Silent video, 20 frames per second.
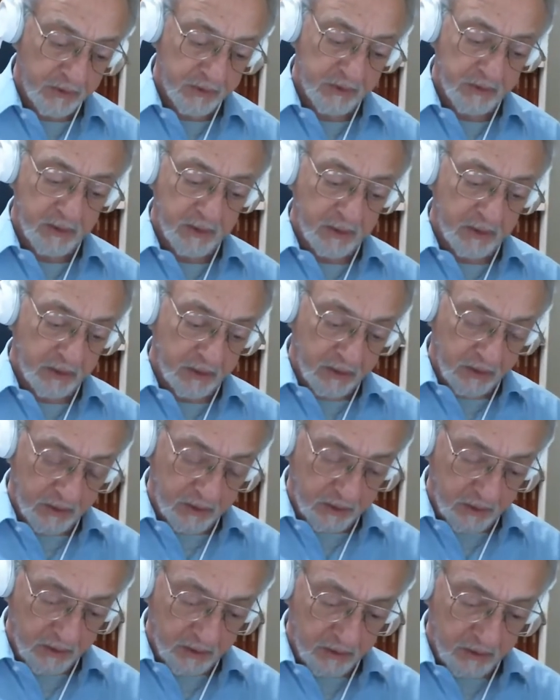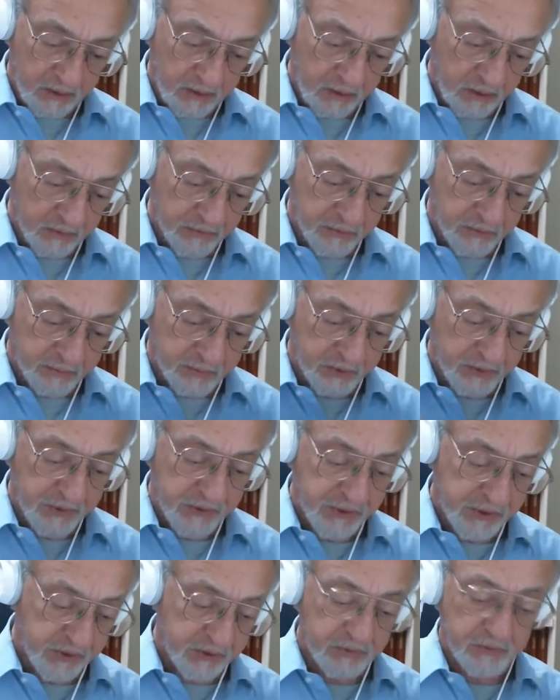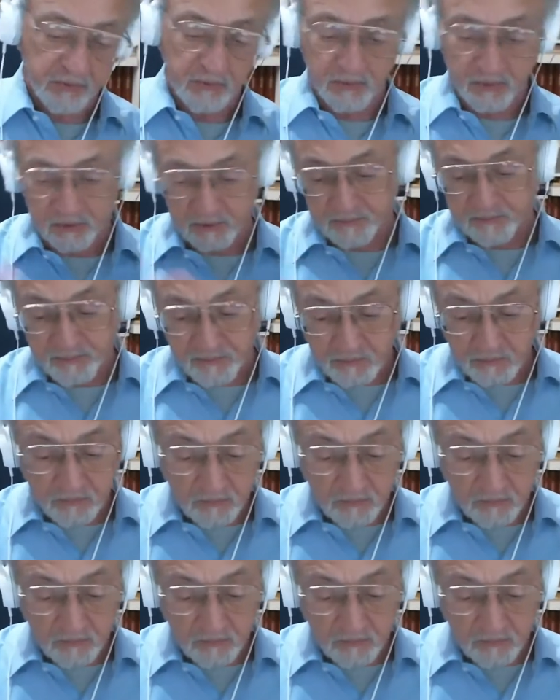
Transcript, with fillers: the uh, other person or